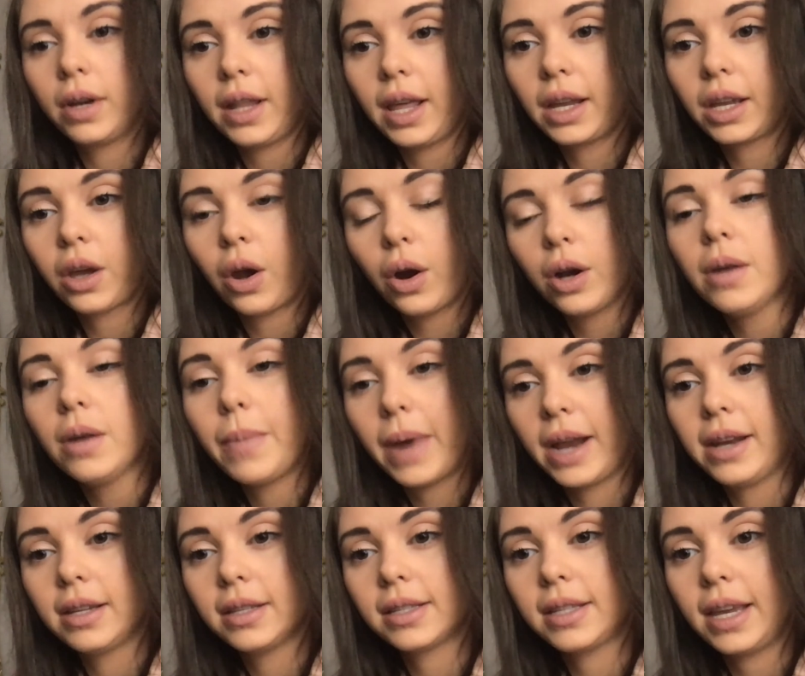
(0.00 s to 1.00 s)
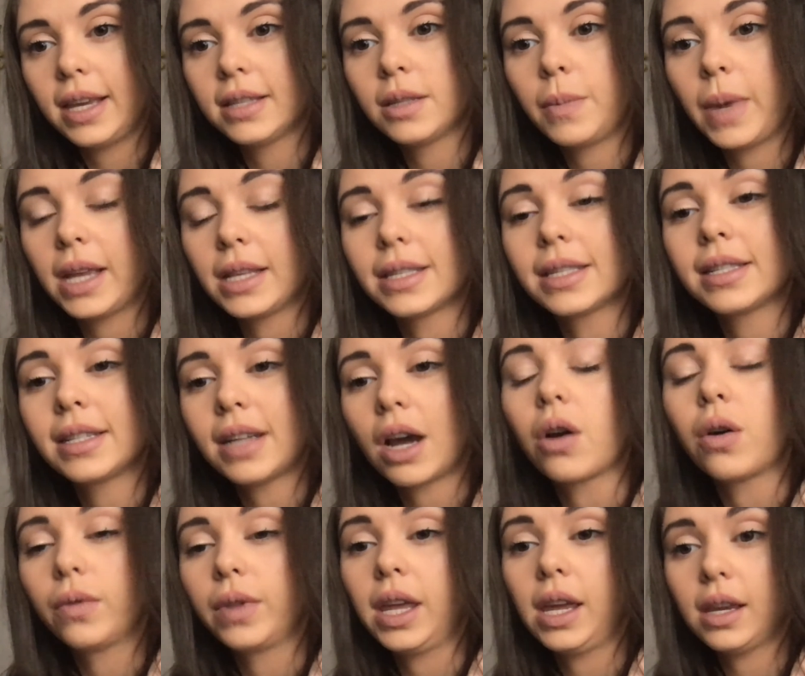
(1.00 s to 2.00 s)
that codependency is being
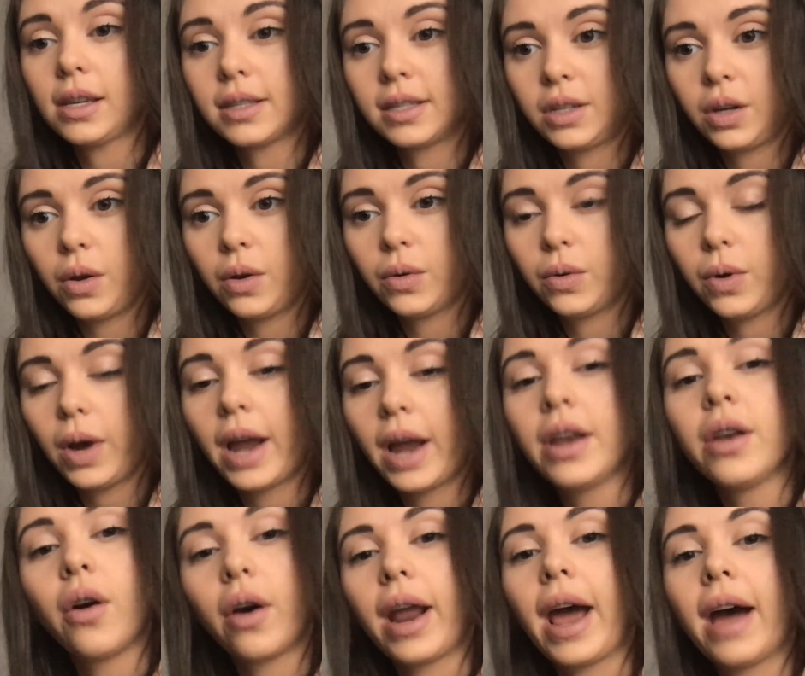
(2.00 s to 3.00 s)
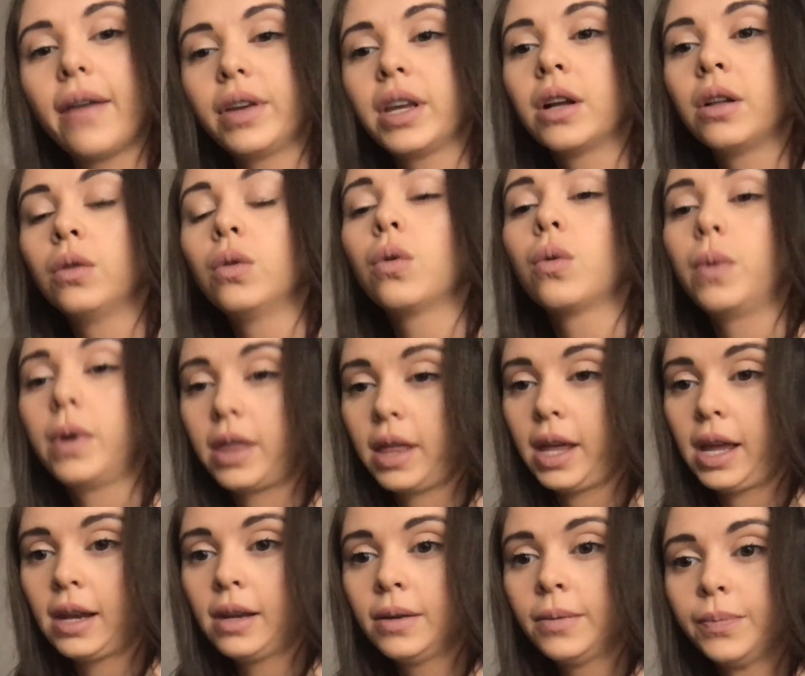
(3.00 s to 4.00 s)
stuck on the external and not having a look
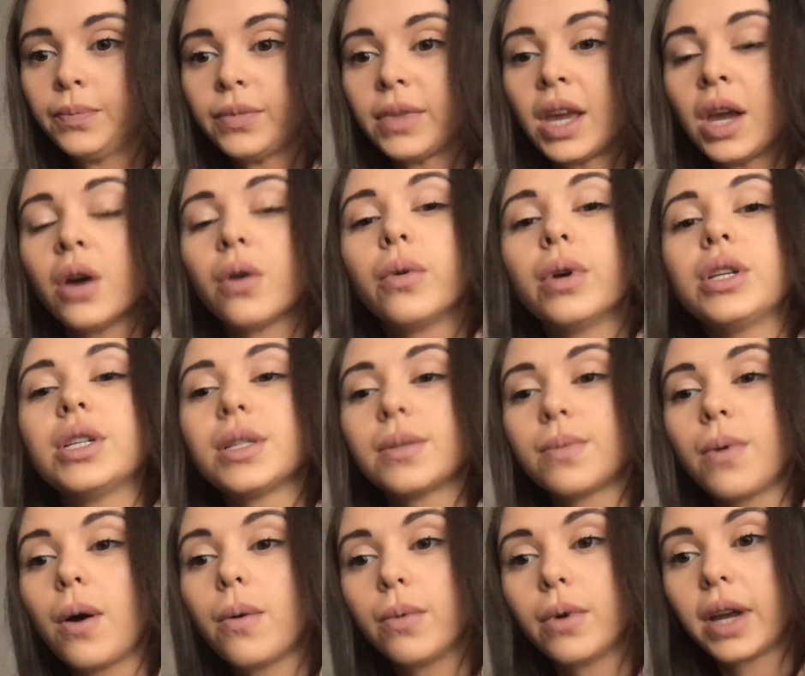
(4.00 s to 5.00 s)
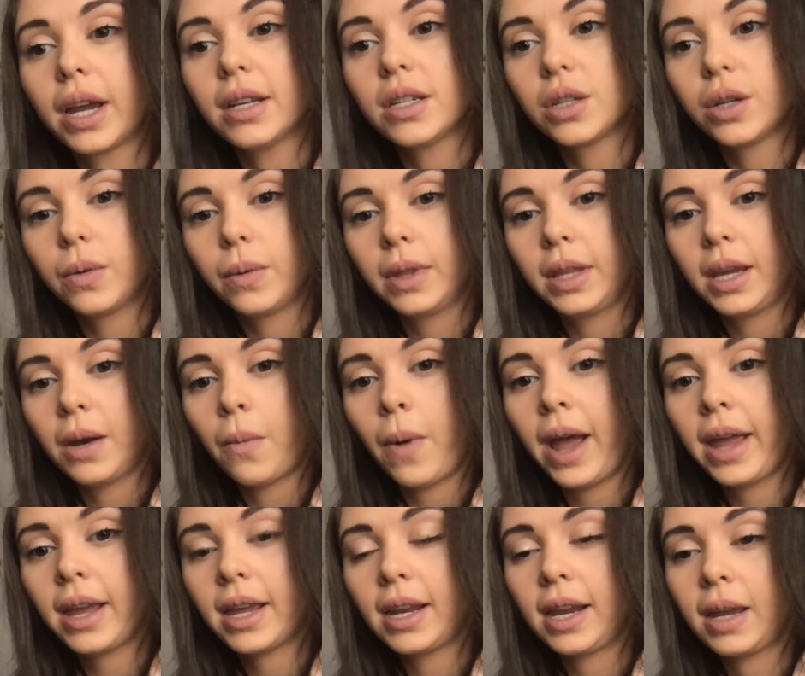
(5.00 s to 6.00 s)
within, which is what we'll get to in the
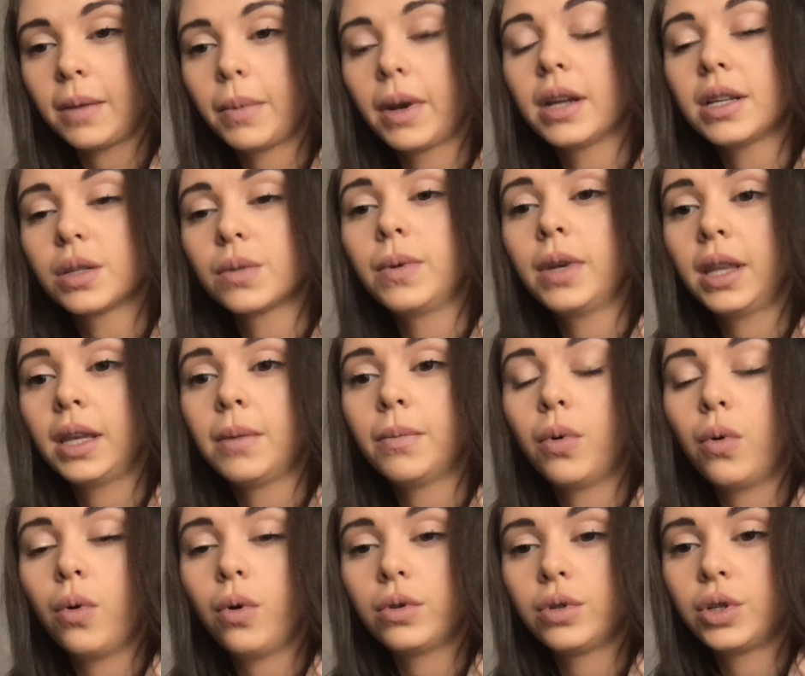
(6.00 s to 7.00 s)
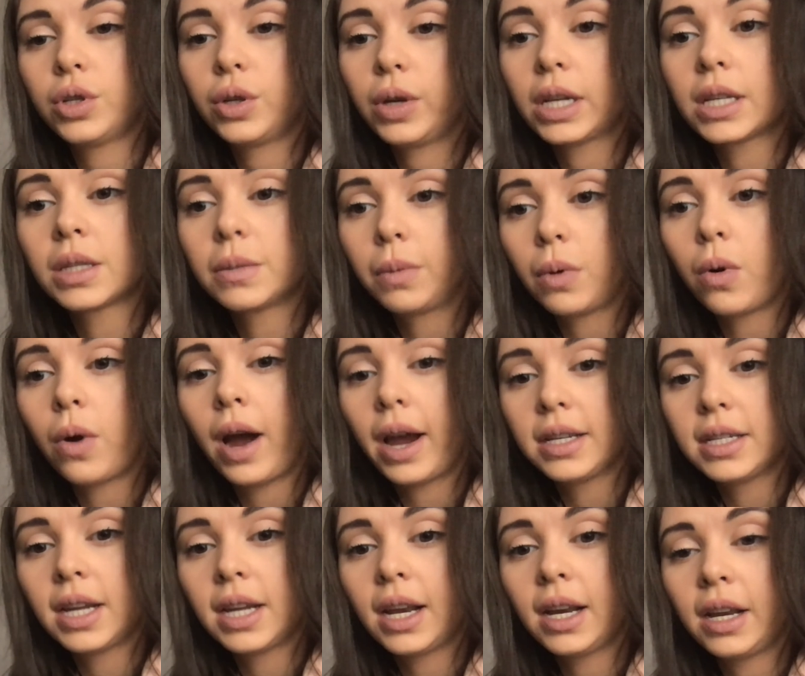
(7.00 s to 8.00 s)
awakening. But it's really important to explore
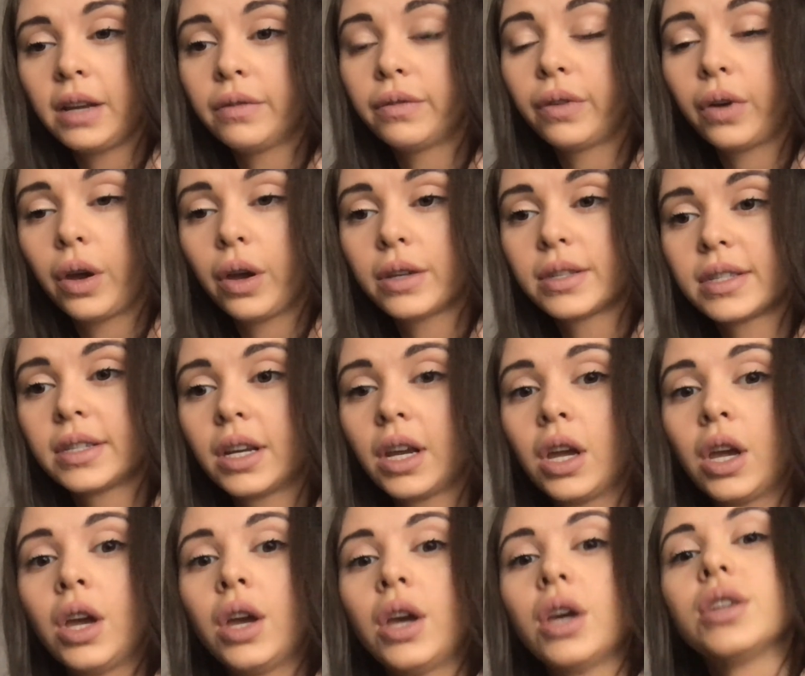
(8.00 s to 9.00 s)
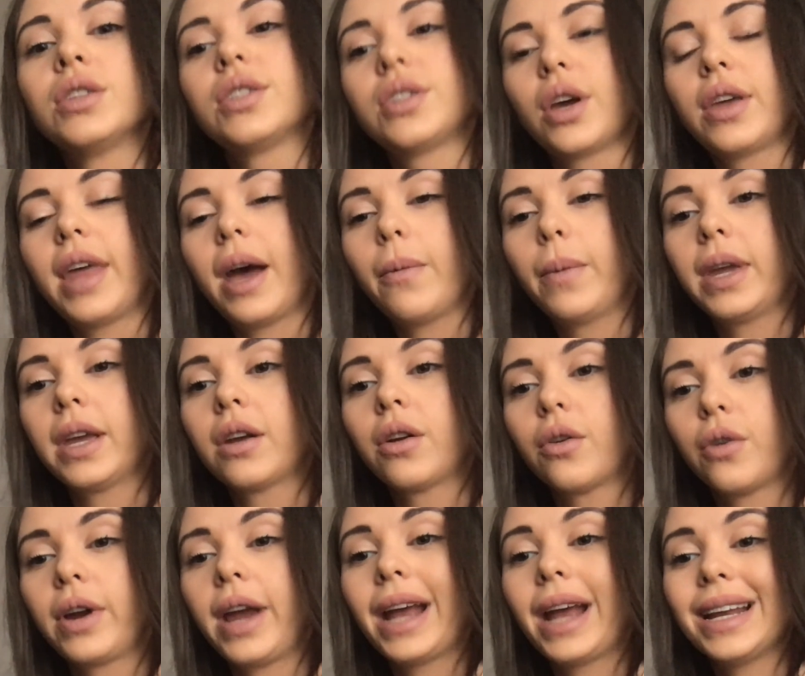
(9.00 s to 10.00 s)
identity first, so that we can
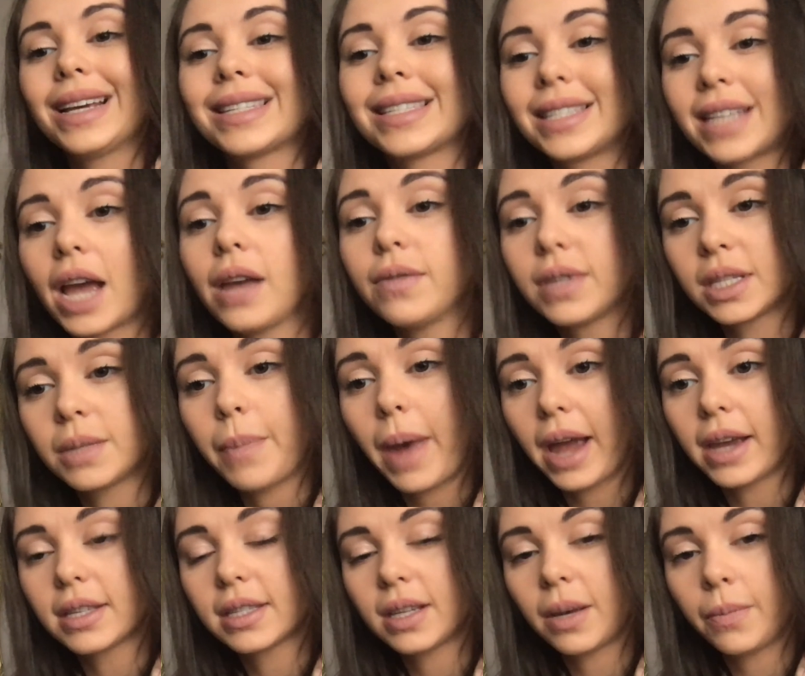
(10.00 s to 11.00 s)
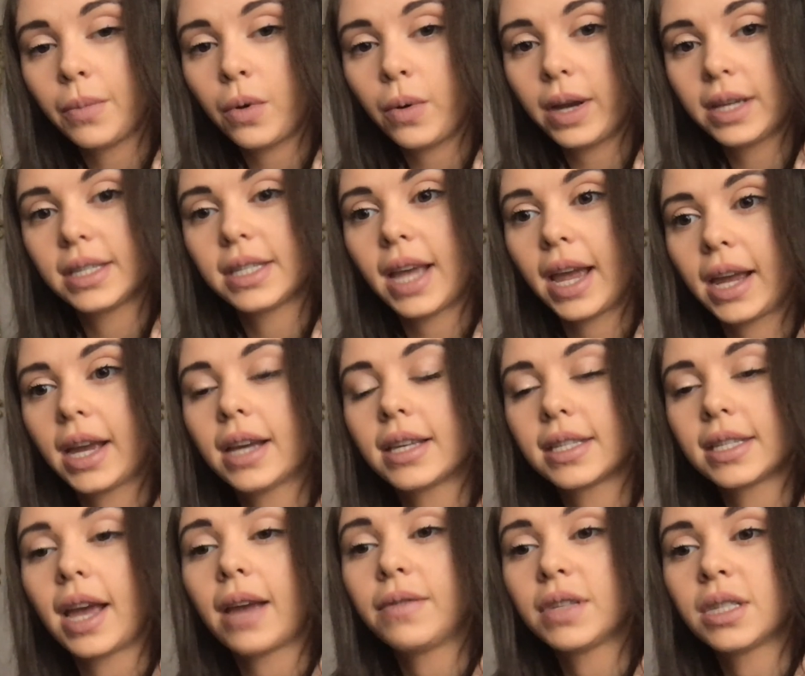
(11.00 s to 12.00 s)
create a safe space. I'm always saying a
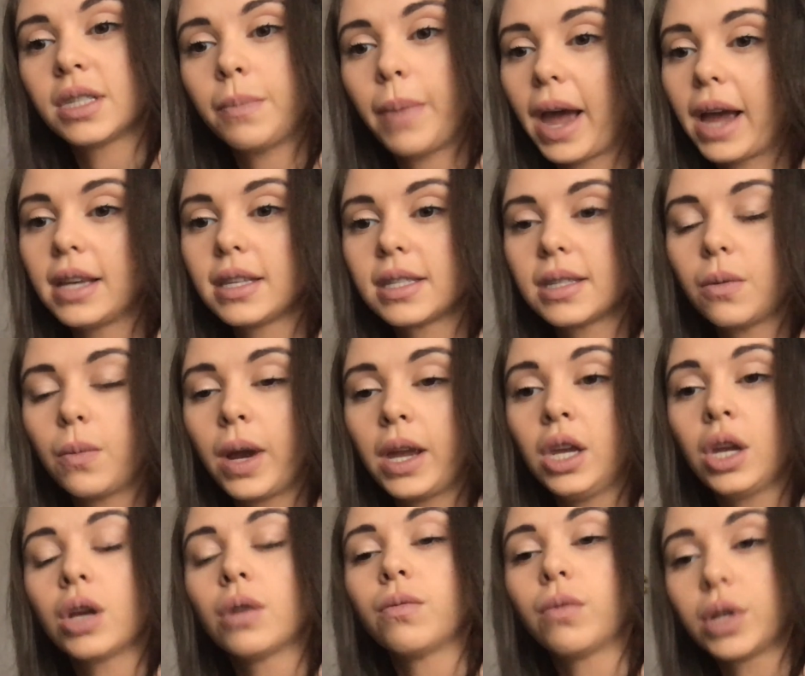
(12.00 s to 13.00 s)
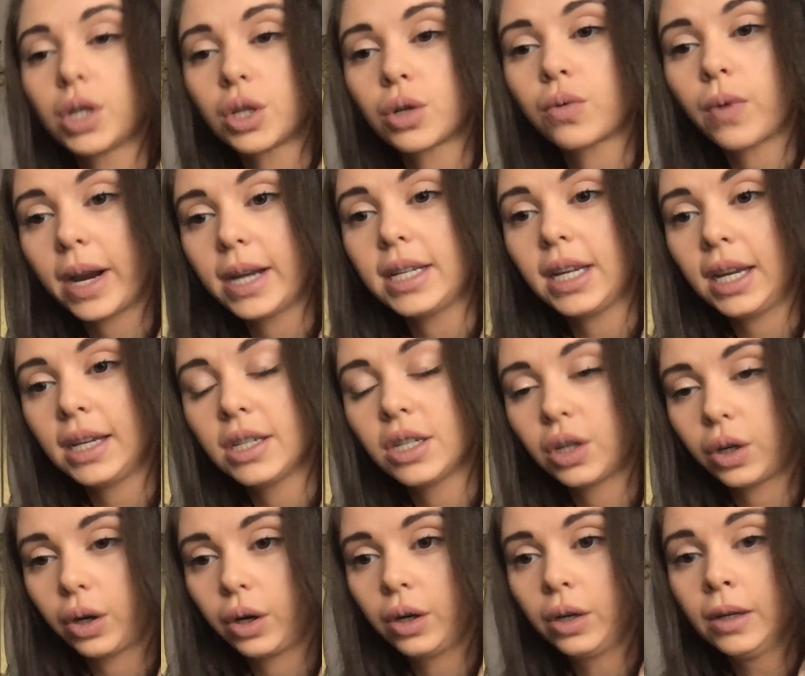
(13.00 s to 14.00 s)
safe space where you can retreat
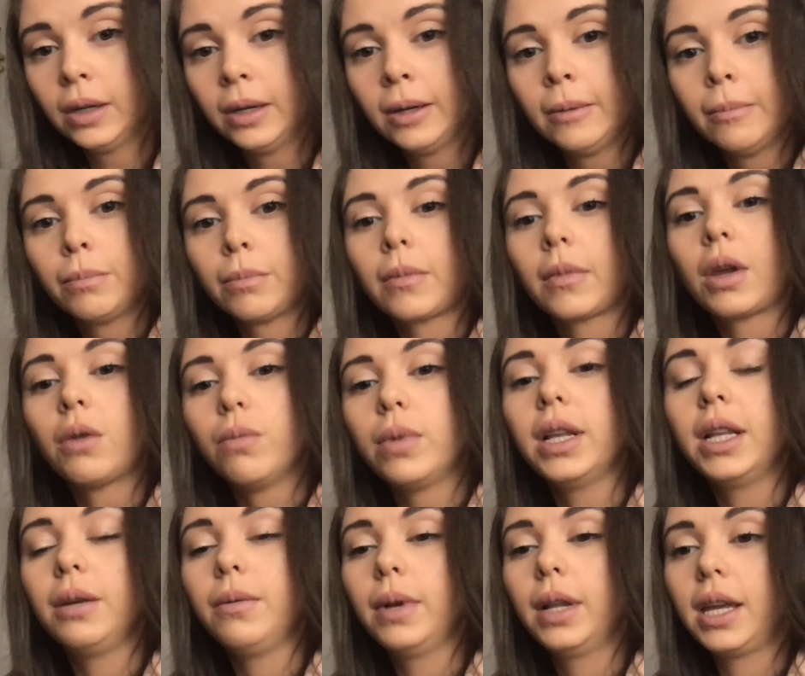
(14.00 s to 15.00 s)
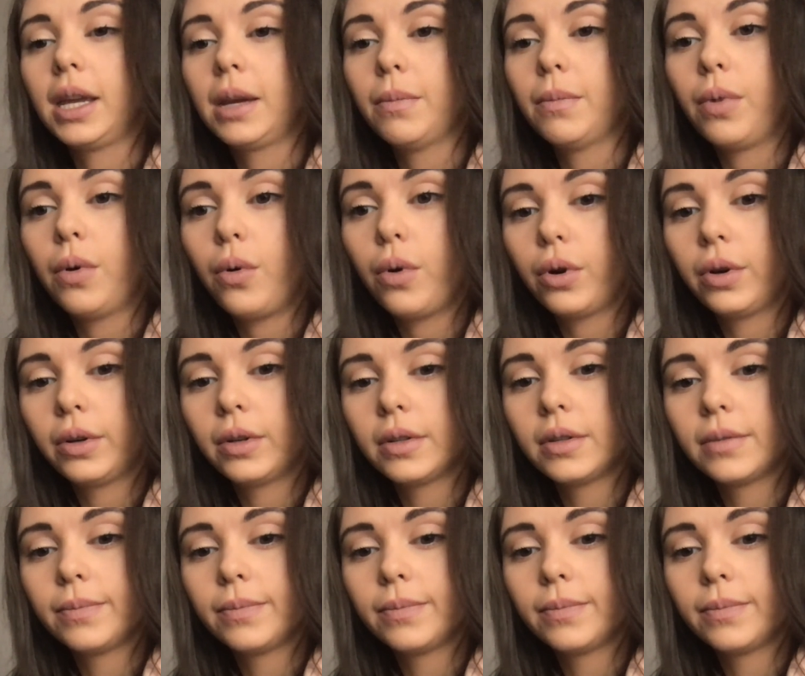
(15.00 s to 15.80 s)
into. Really important.